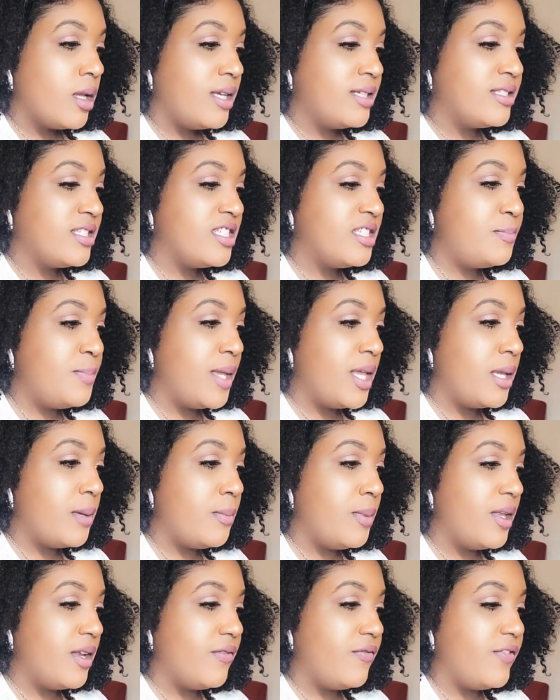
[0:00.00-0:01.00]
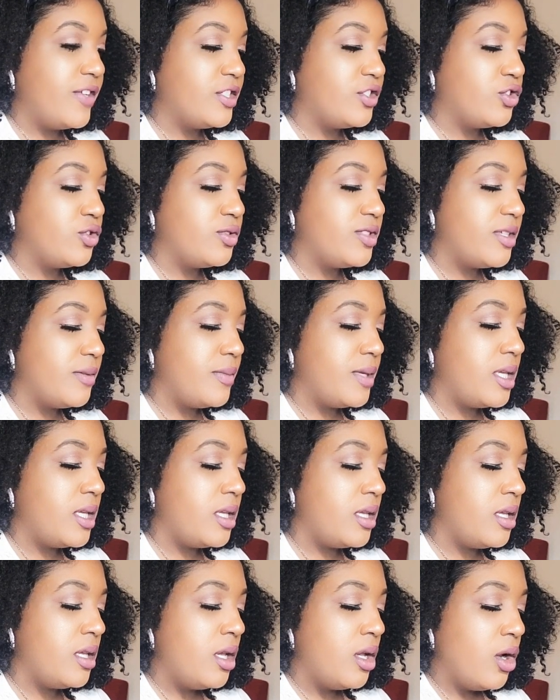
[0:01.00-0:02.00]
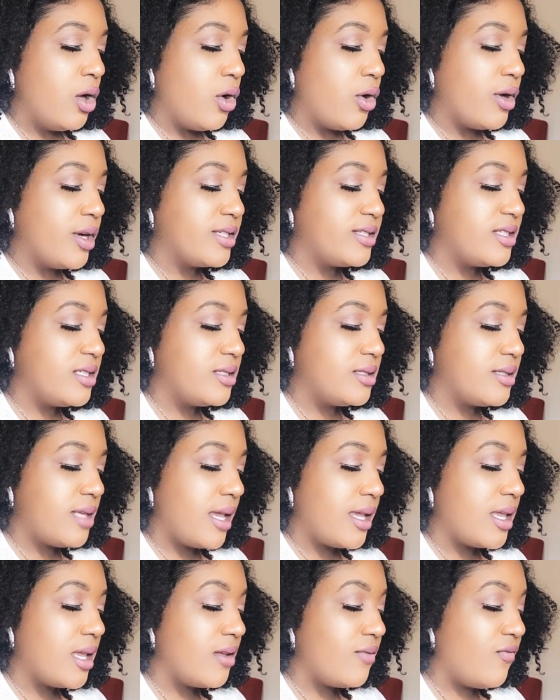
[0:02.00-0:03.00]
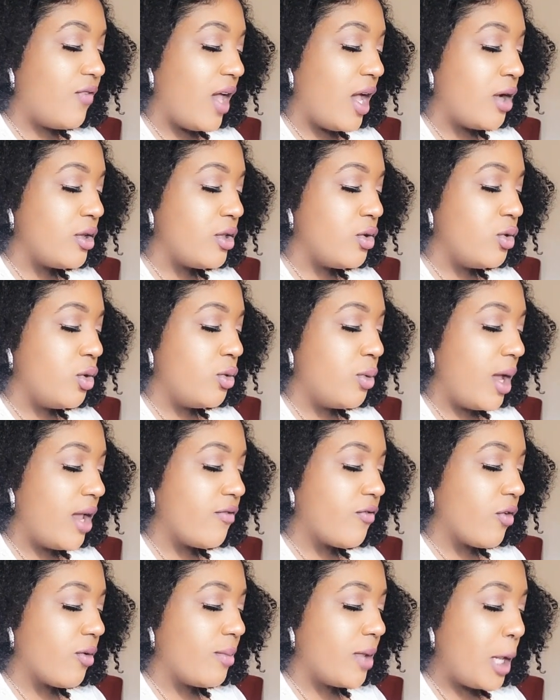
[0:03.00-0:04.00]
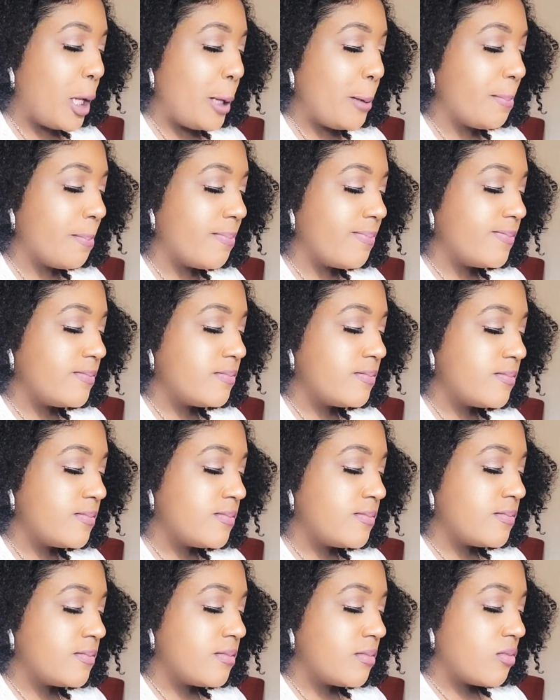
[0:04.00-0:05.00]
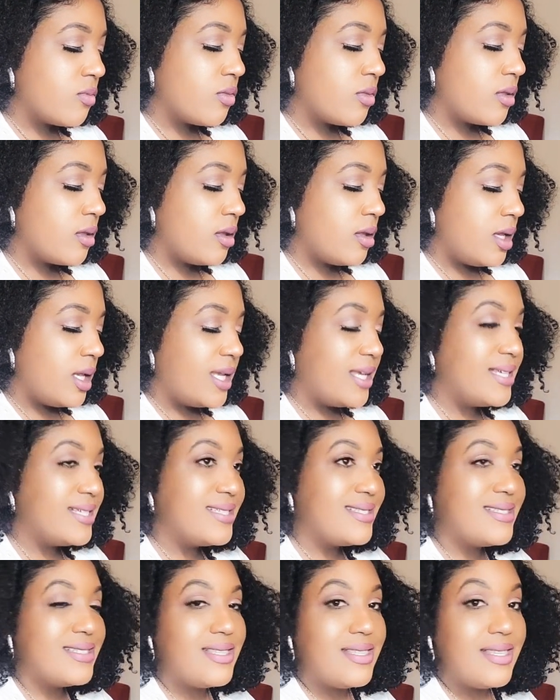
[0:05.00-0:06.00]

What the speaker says: is this being beneficial to me, or is this taking value away from me? Is